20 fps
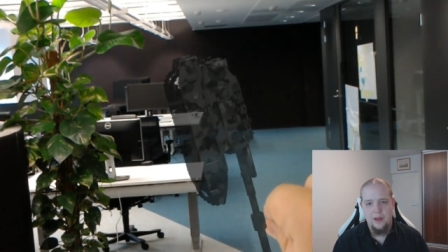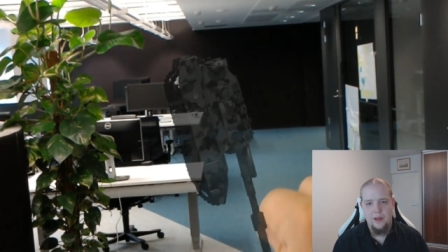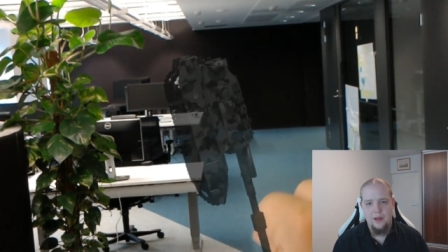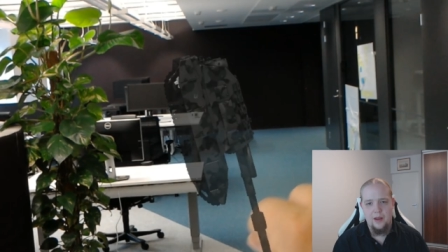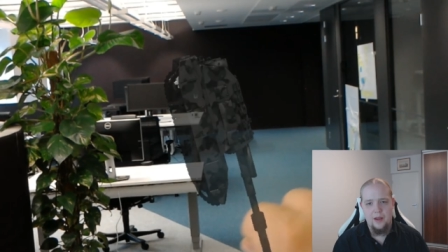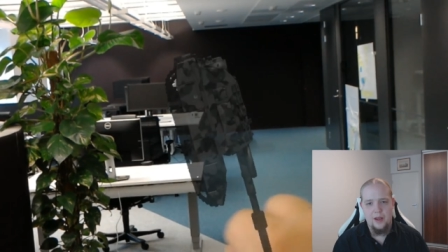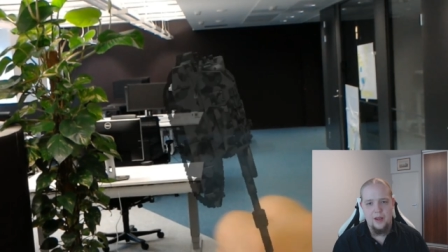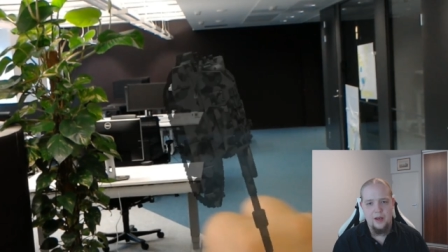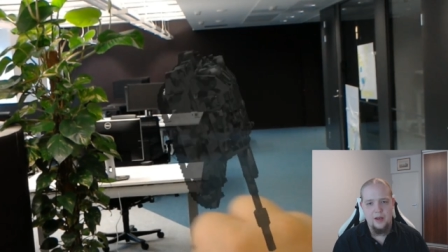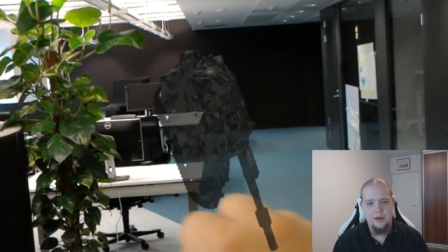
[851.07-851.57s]

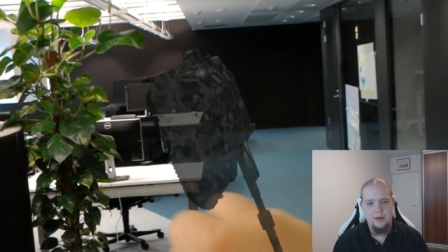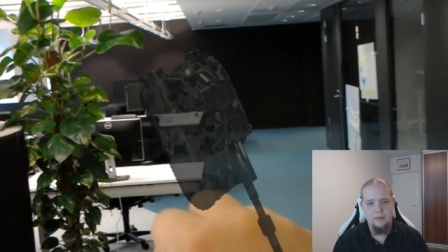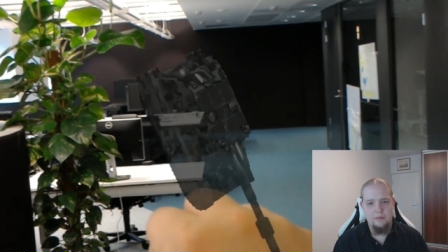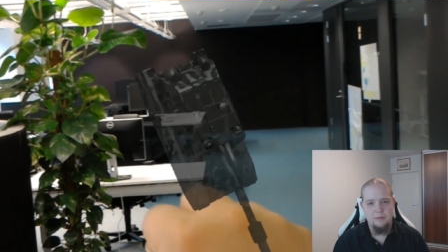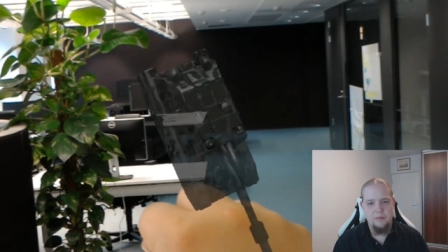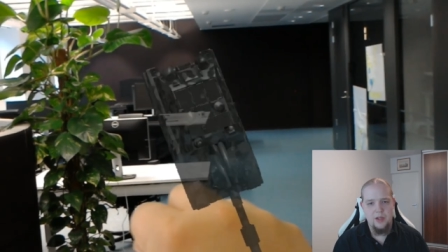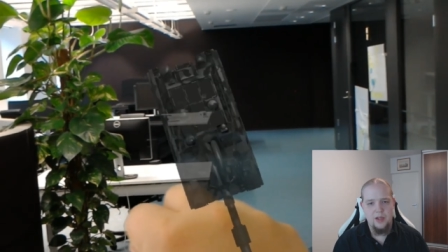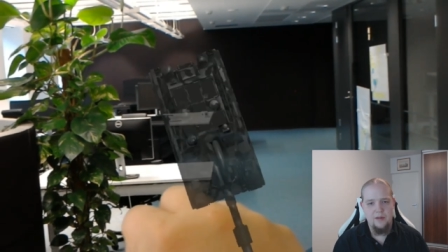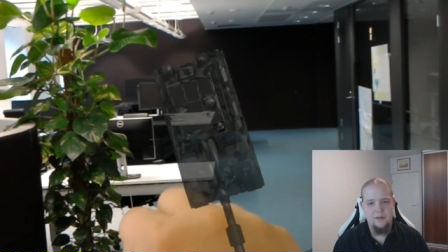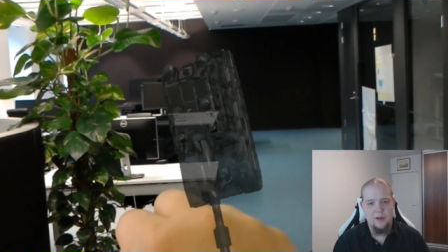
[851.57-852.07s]
And
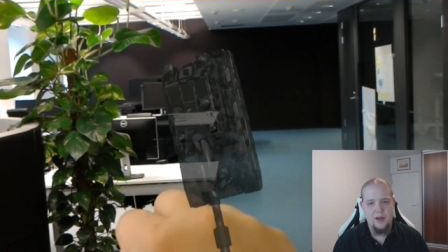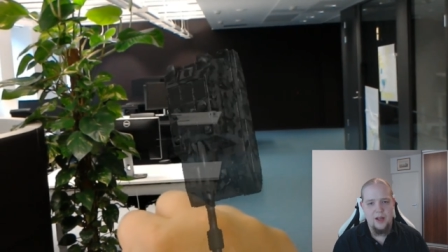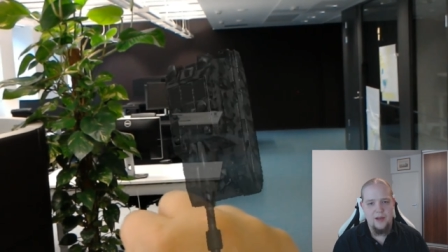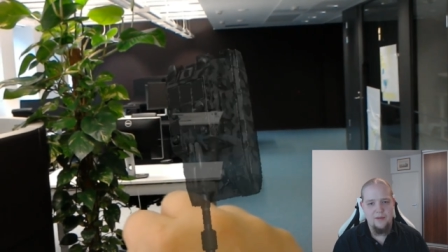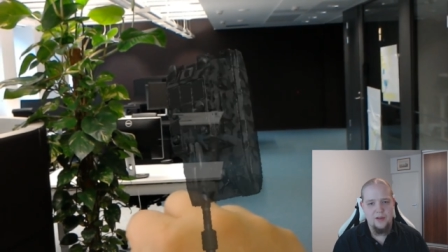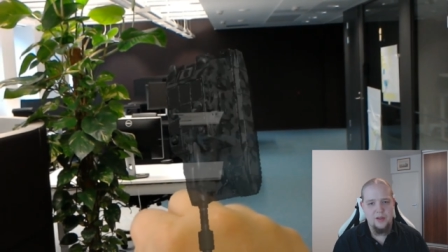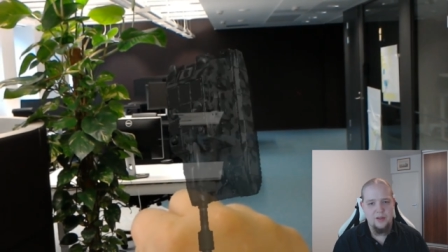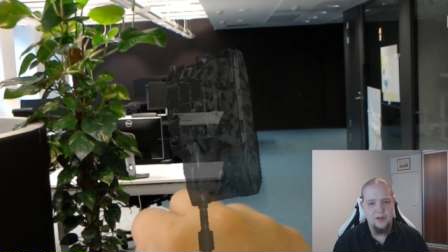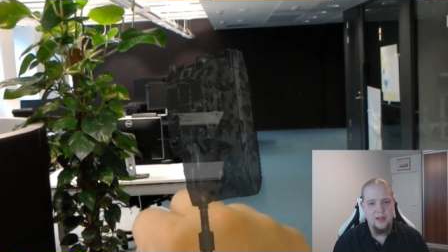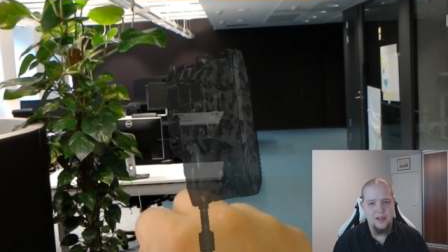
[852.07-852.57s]
even
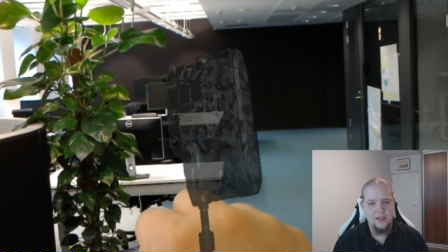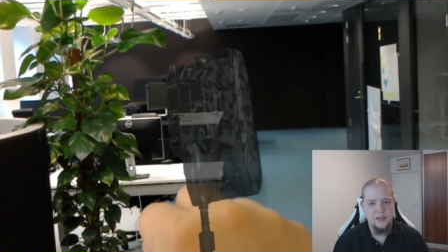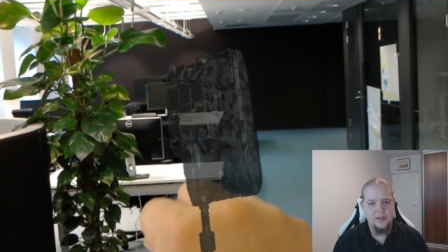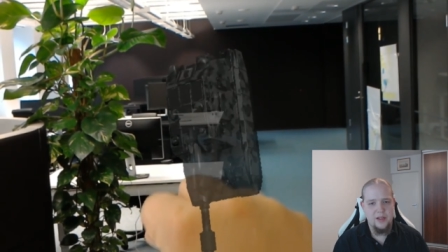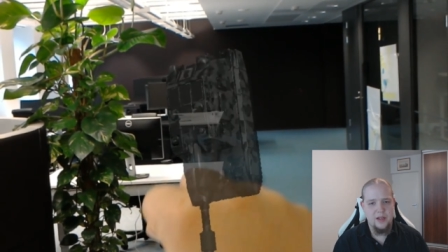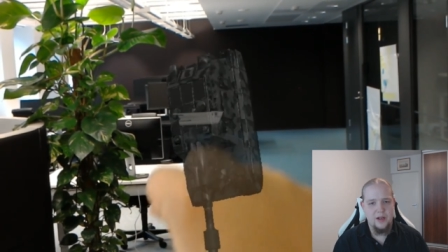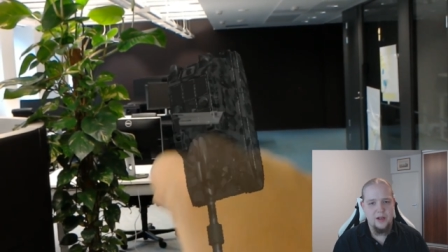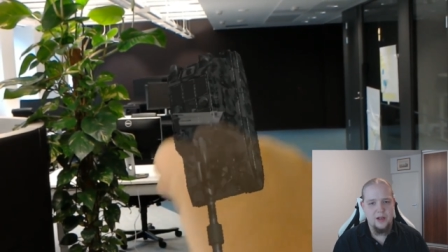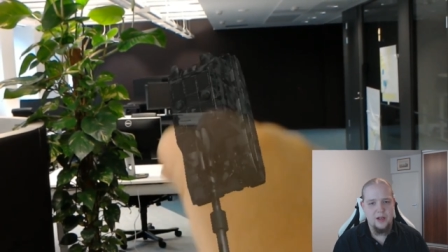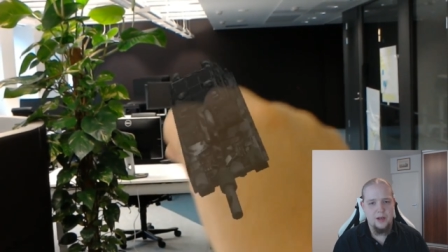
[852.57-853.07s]
having
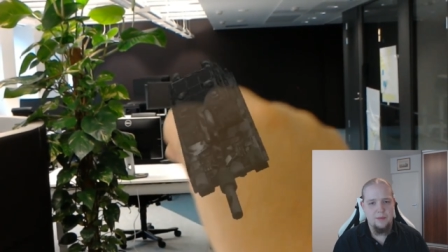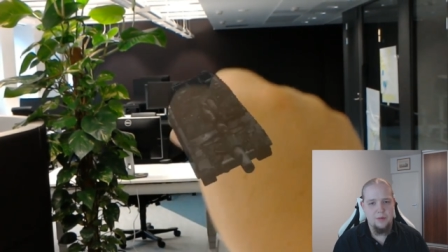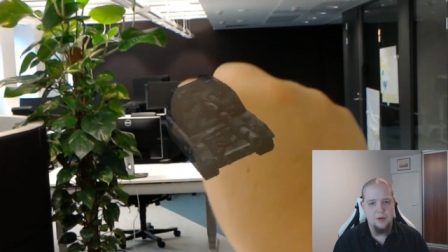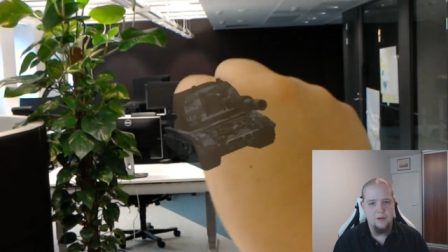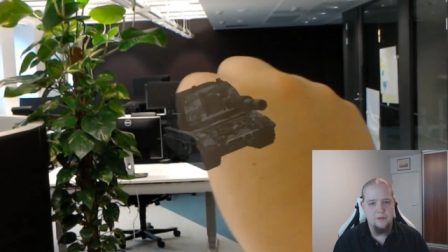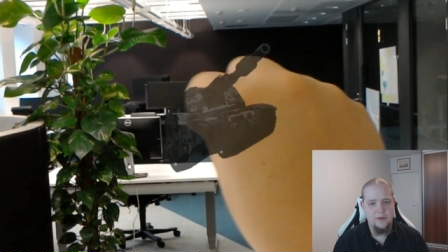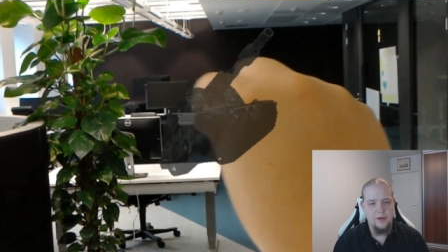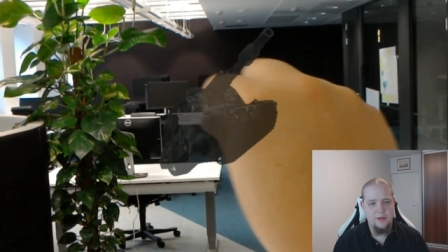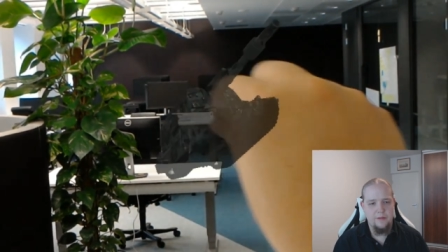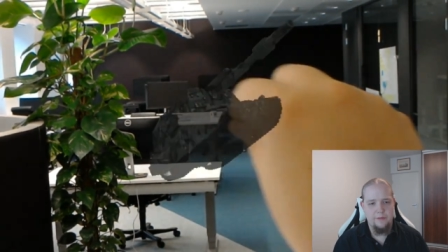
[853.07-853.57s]
tested a couple
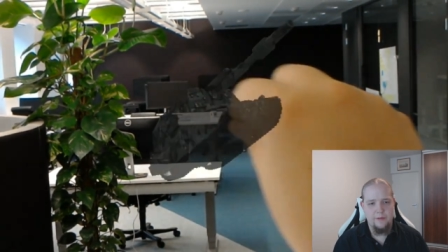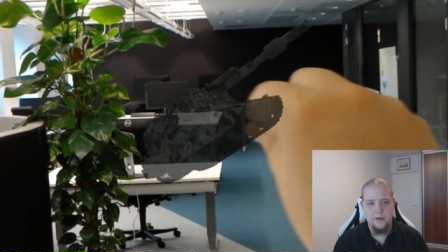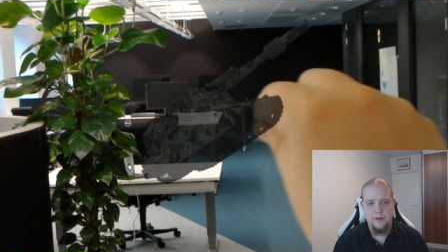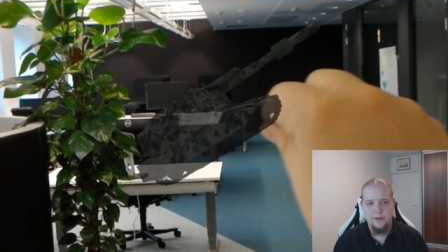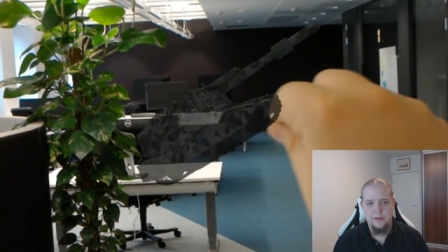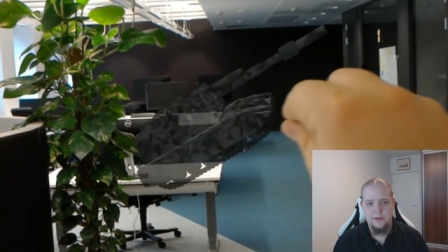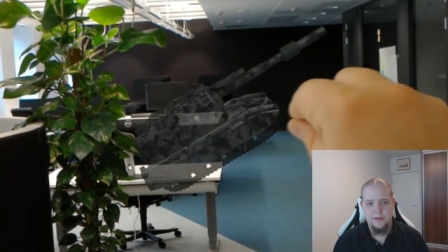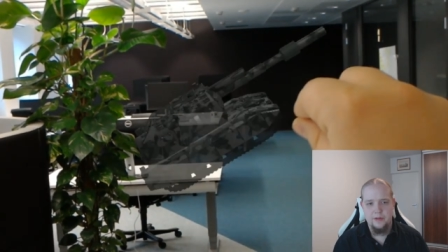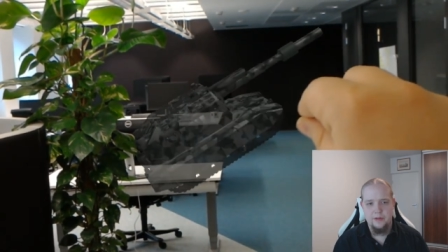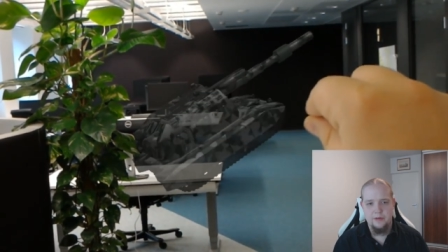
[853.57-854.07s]
of
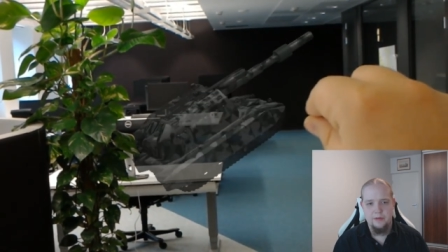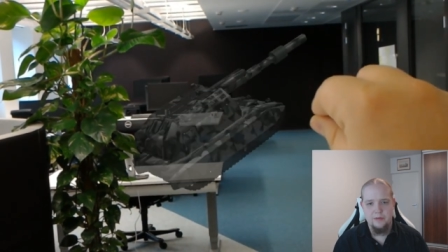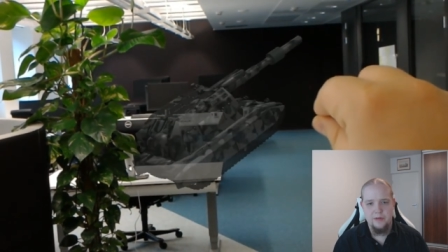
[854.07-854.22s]
different